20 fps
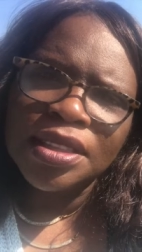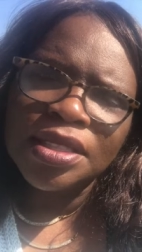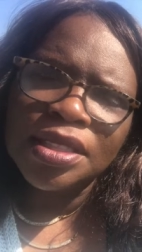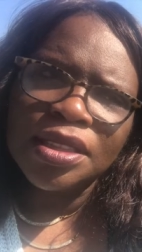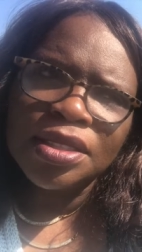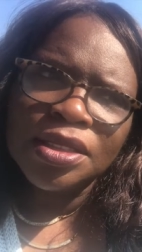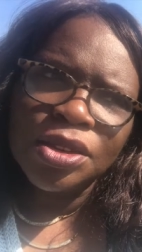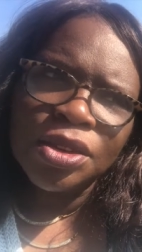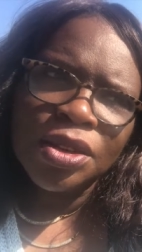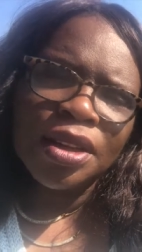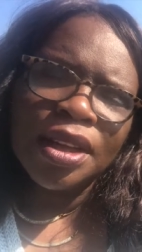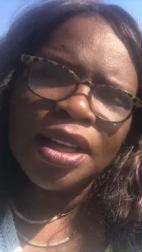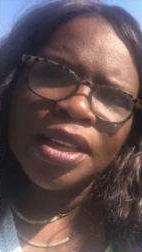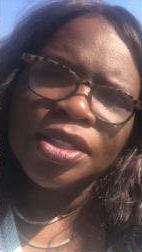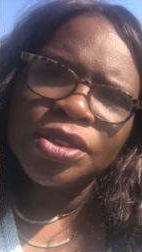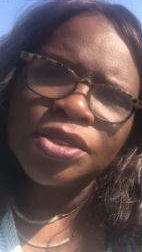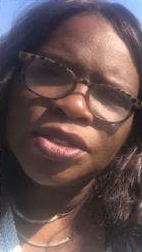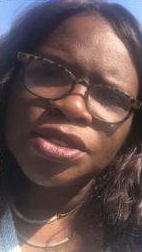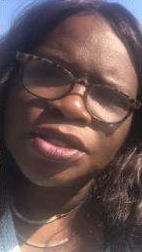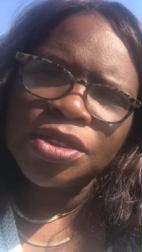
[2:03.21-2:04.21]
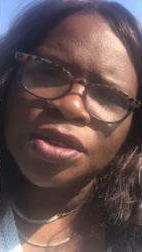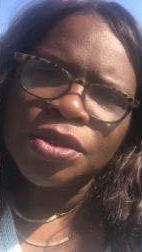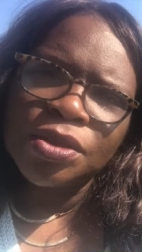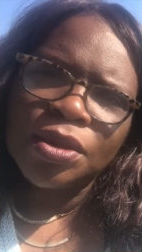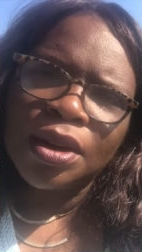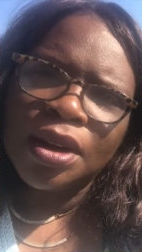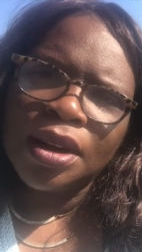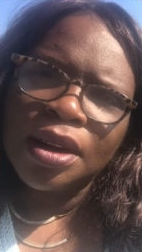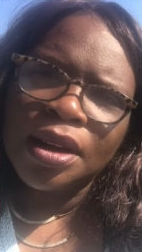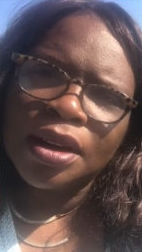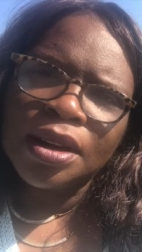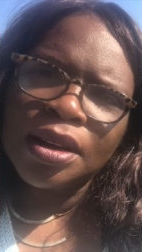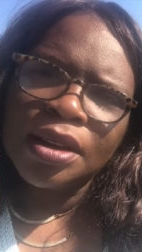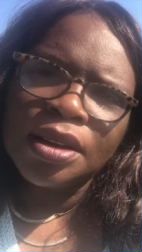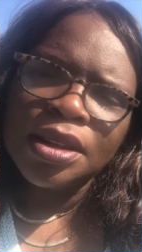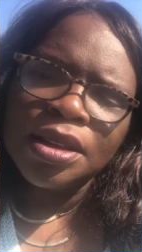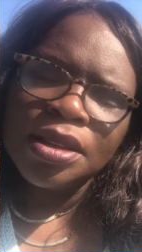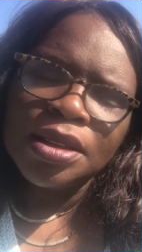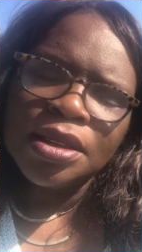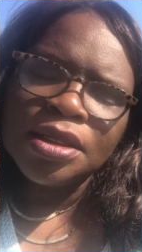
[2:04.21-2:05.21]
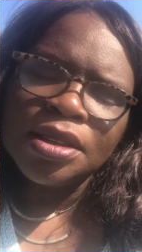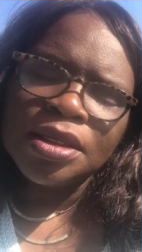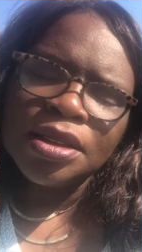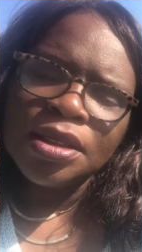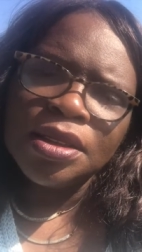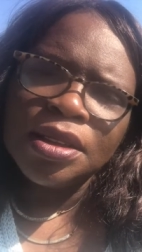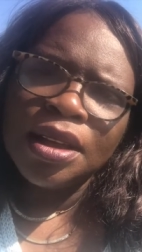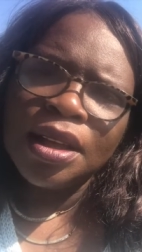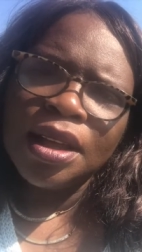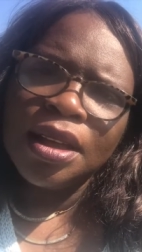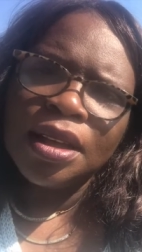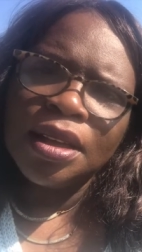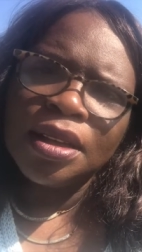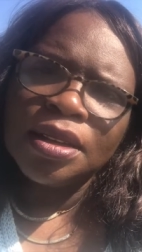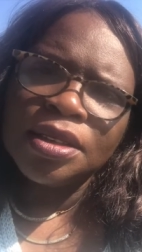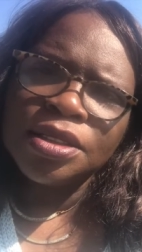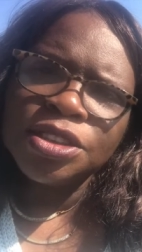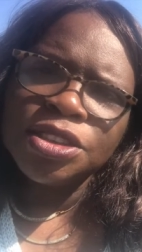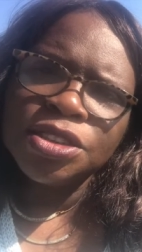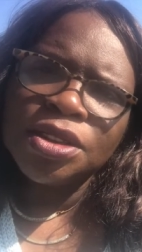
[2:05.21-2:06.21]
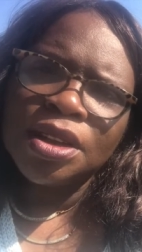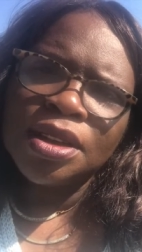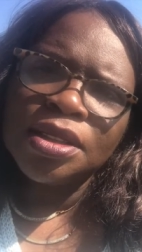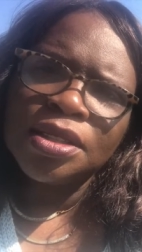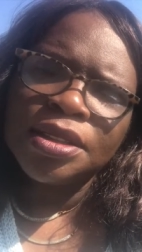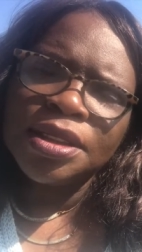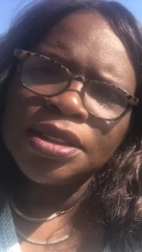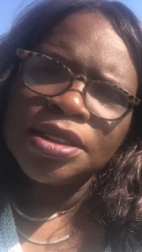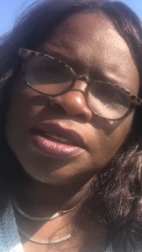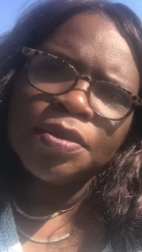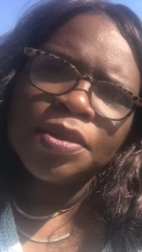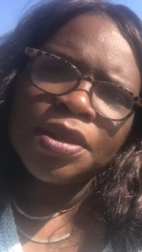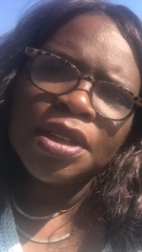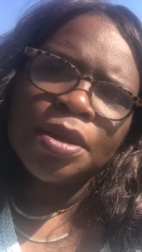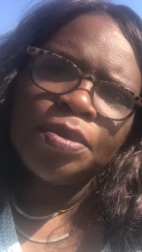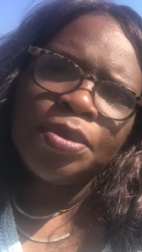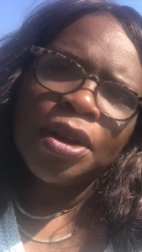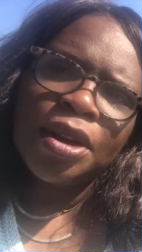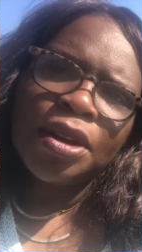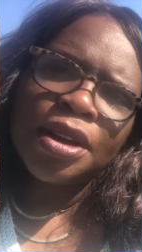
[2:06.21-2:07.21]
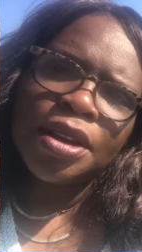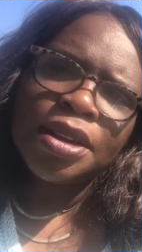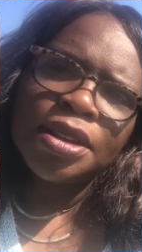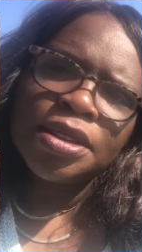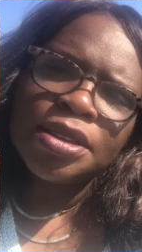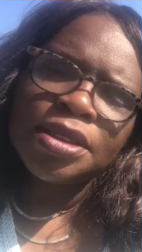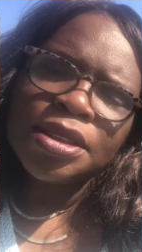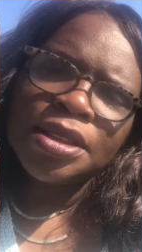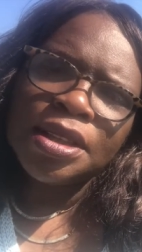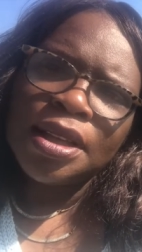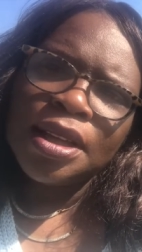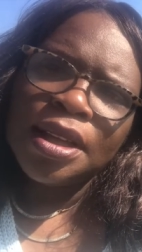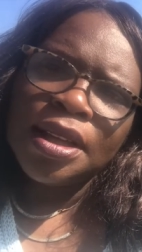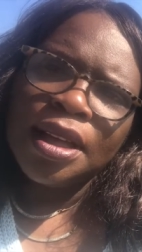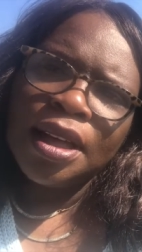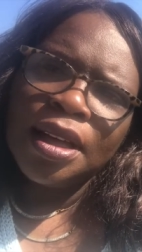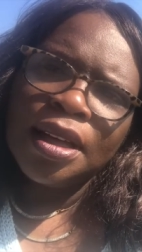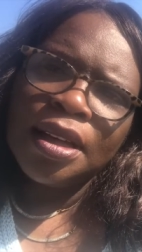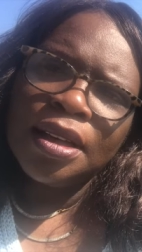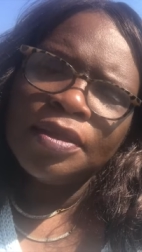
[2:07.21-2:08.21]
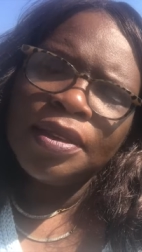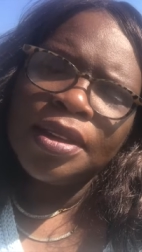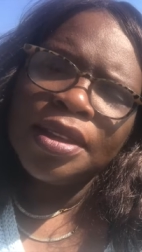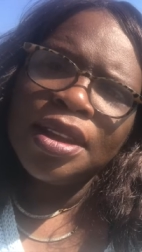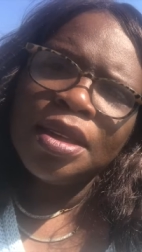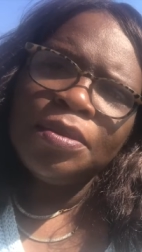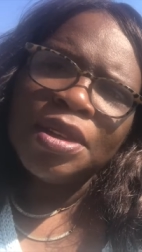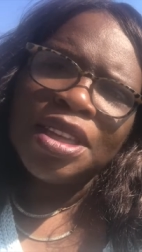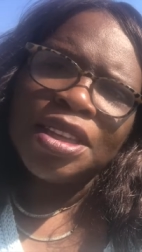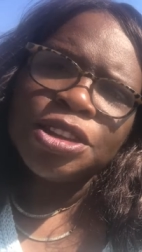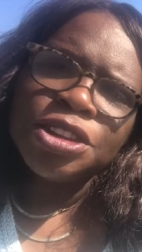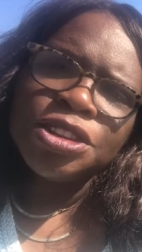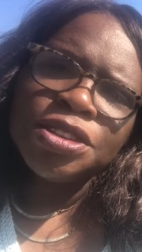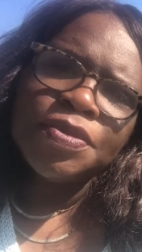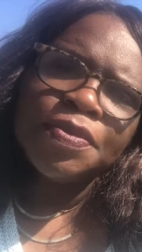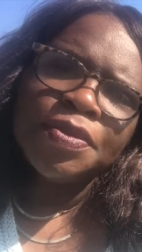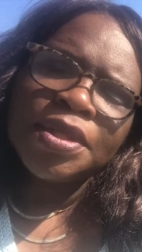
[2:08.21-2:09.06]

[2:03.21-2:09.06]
and then there are others who are uh, struggling to be a part of an image.